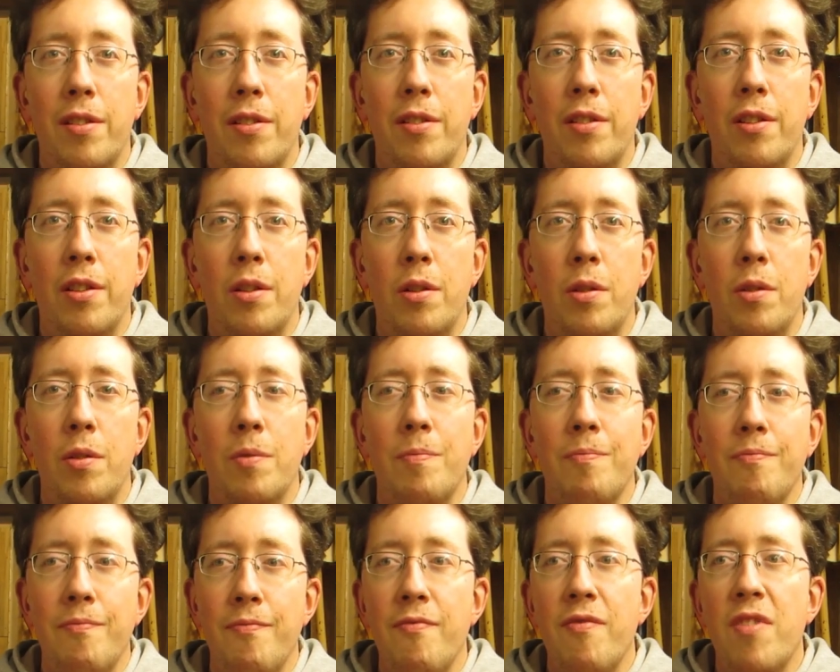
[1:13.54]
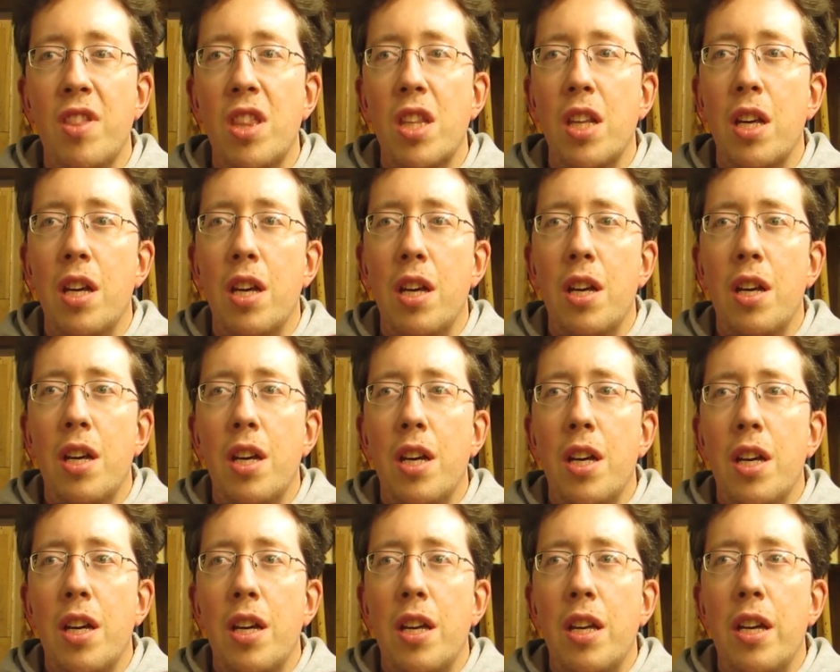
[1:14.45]
So
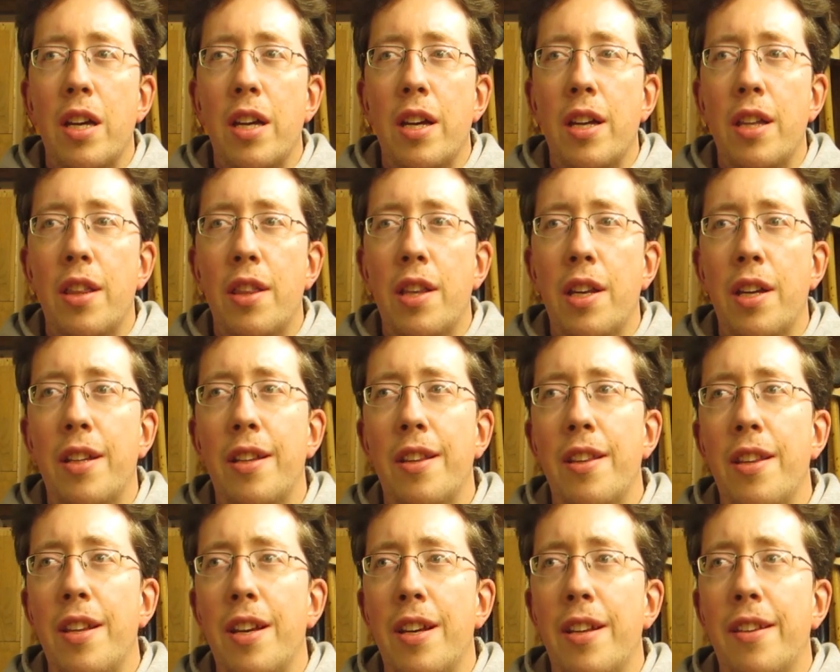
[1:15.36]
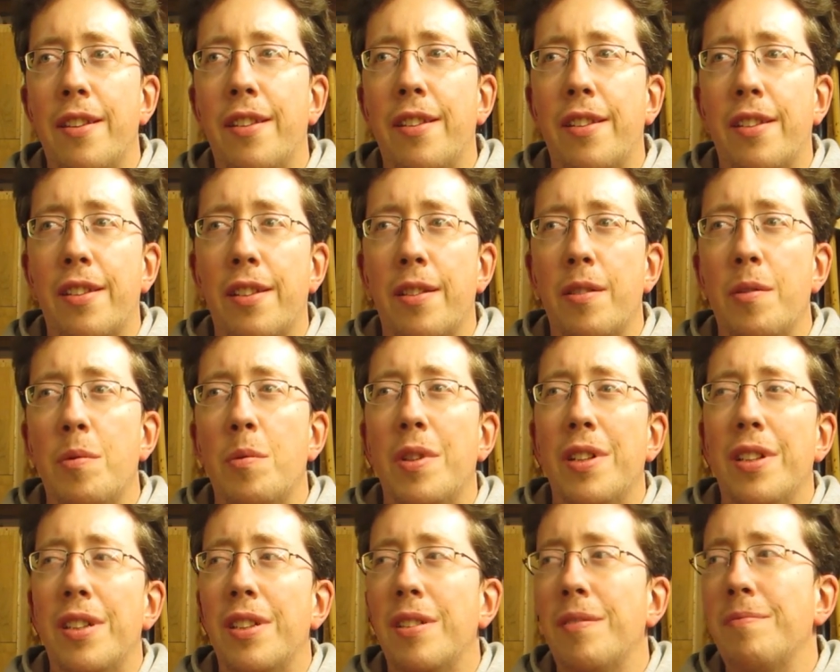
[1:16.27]
yeah and then there's
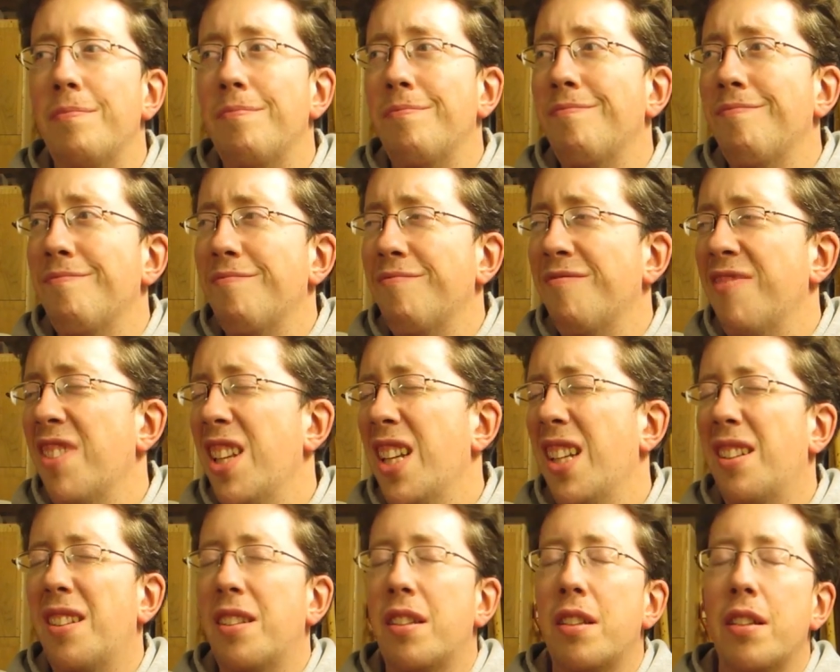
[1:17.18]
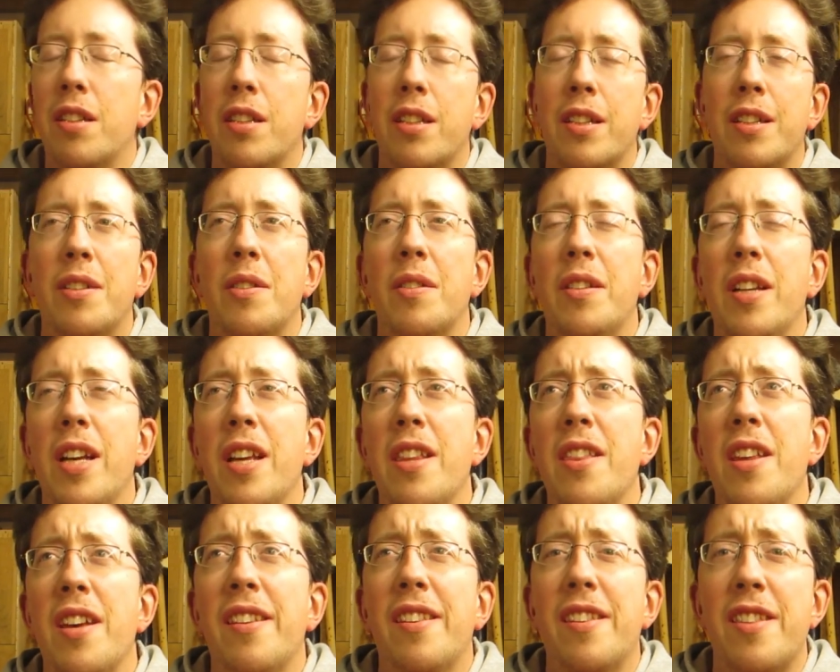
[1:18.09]
well that today
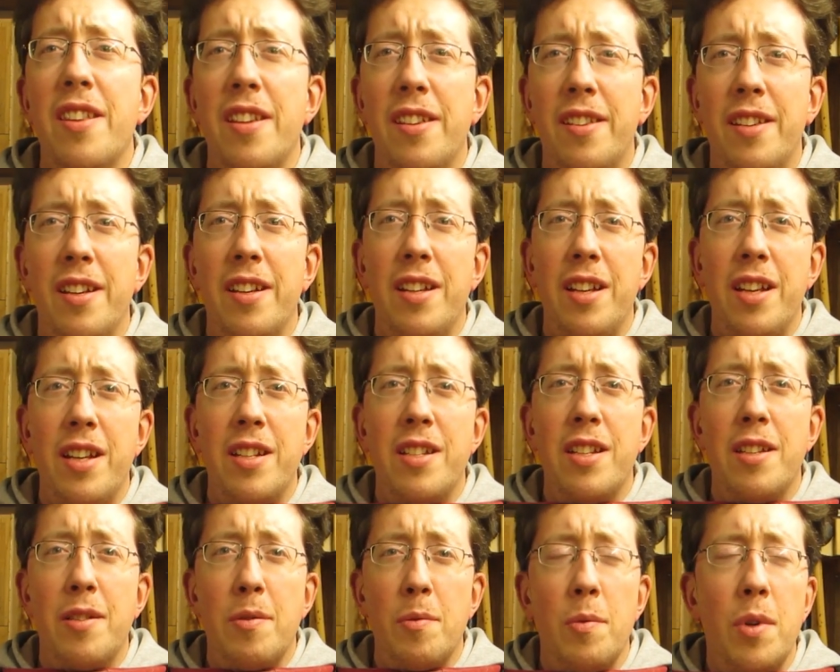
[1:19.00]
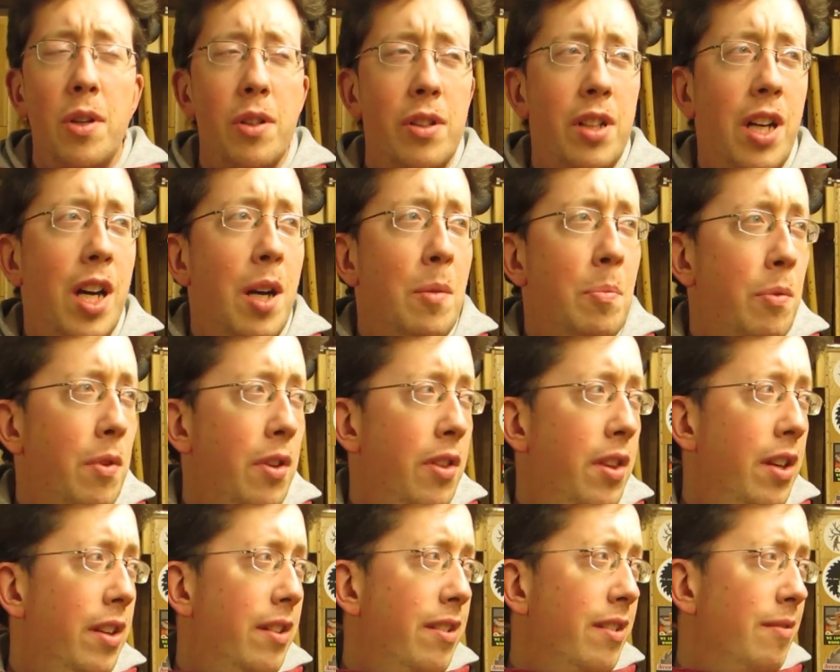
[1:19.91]
there's this I, I just woke up
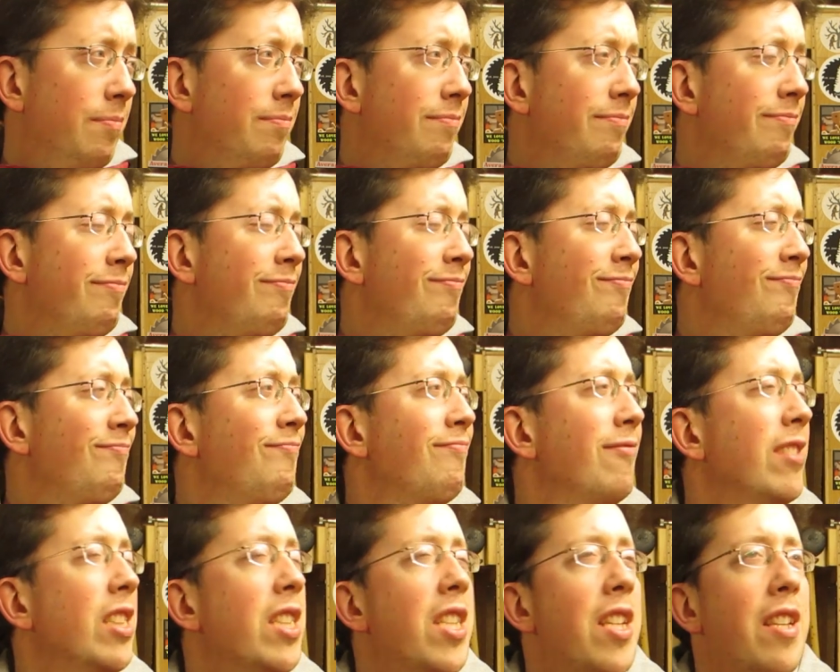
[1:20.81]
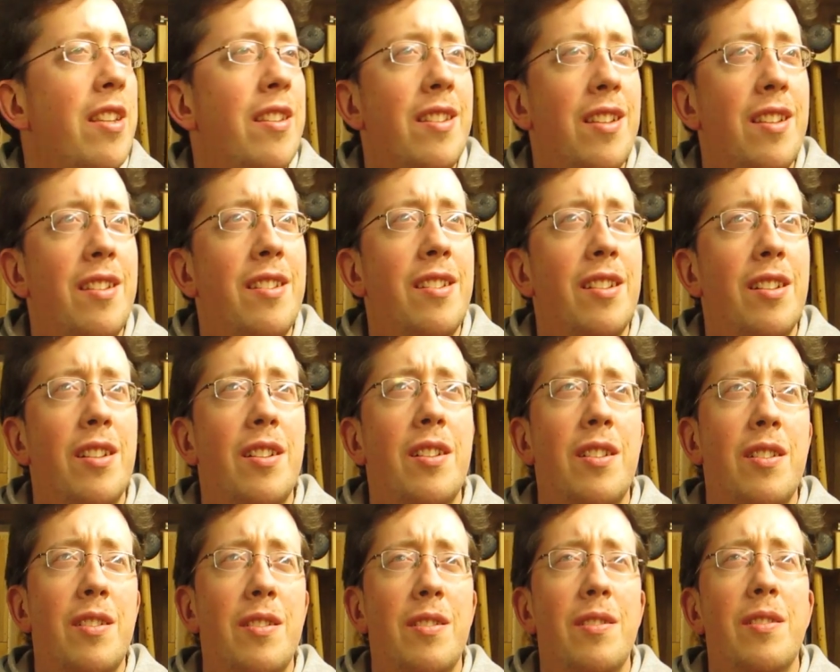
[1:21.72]
with this this, this
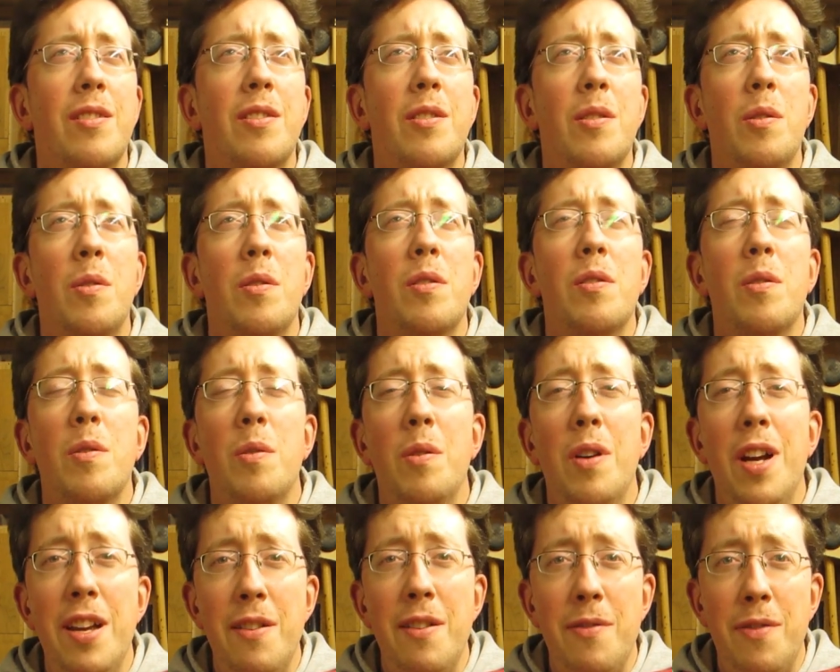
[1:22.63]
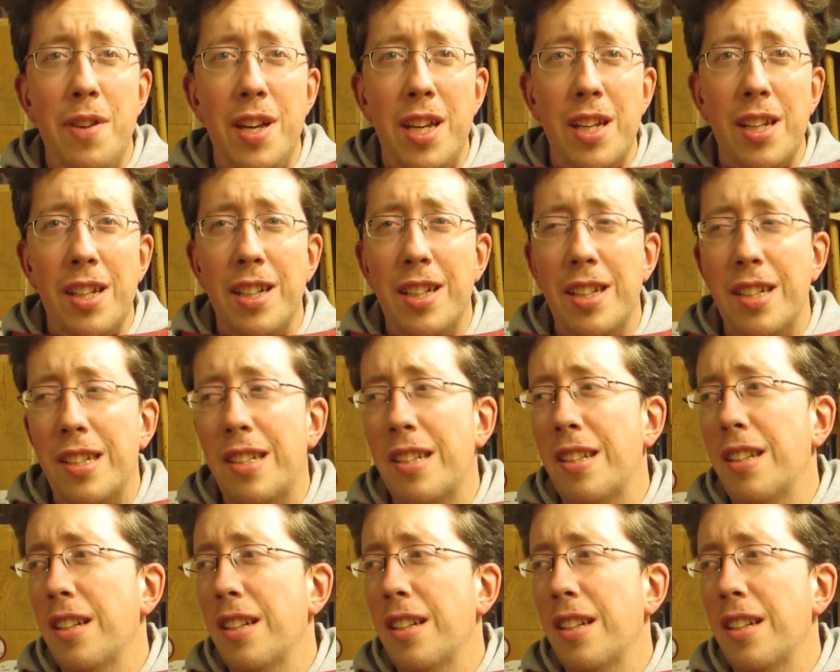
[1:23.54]
craving and